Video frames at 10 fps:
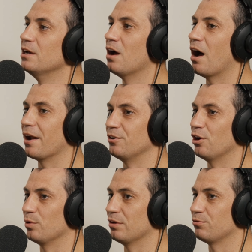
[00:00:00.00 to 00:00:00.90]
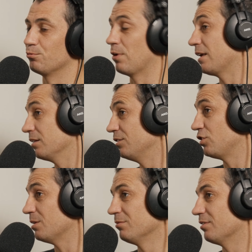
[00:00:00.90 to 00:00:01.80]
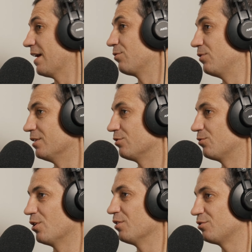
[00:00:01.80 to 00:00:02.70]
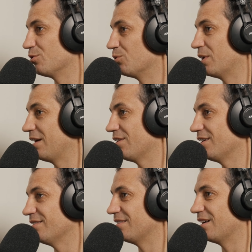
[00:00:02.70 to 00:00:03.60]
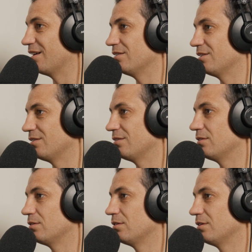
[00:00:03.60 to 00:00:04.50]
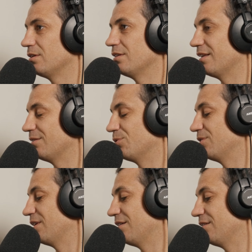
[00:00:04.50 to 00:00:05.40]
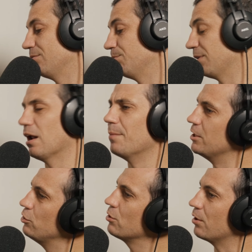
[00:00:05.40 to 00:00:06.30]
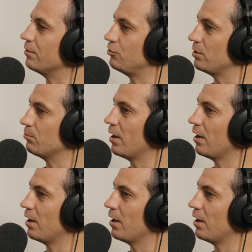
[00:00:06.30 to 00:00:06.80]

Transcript: Yep. I don't know if regular gyms like Fitness First or whatever. Oh, 100 percent, uh, they would experience the same. The, would, uh, but I mean, you go to the gym,